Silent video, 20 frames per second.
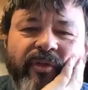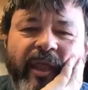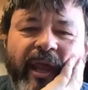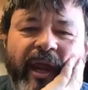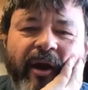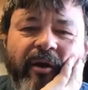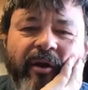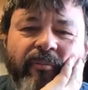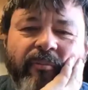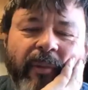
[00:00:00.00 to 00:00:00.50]

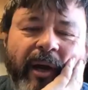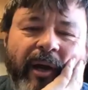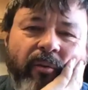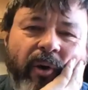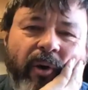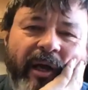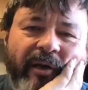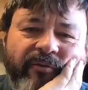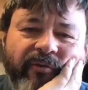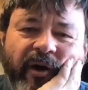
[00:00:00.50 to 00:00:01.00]
there and my
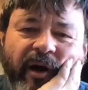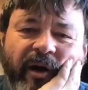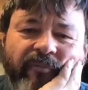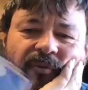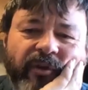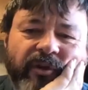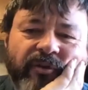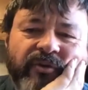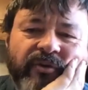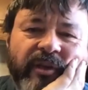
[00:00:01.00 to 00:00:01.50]
wife
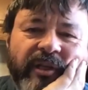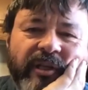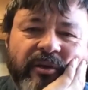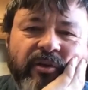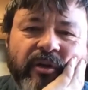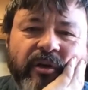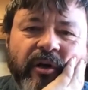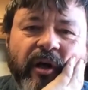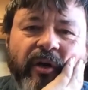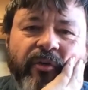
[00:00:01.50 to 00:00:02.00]
obviously
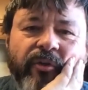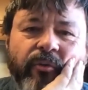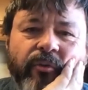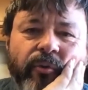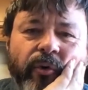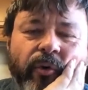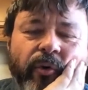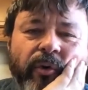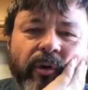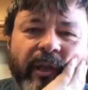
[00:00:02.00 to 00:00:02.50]
took on the
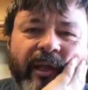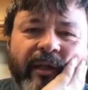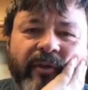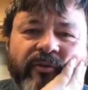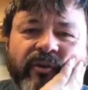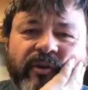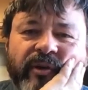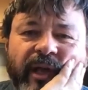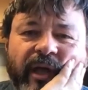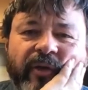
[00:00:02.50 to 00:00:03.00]
role
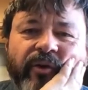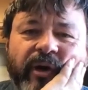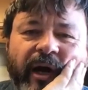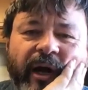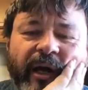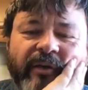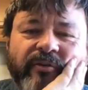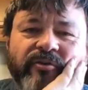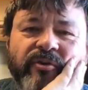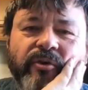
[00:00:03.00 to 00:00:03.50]
as another
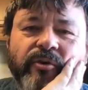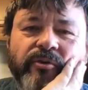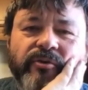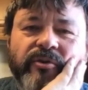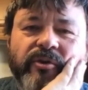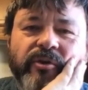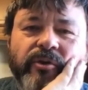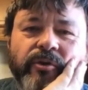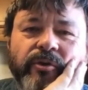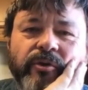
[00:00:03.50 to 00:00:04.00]
high school
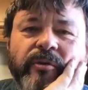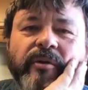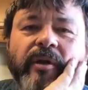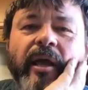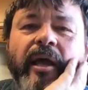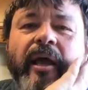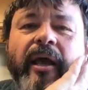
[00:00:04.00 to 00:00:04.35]
student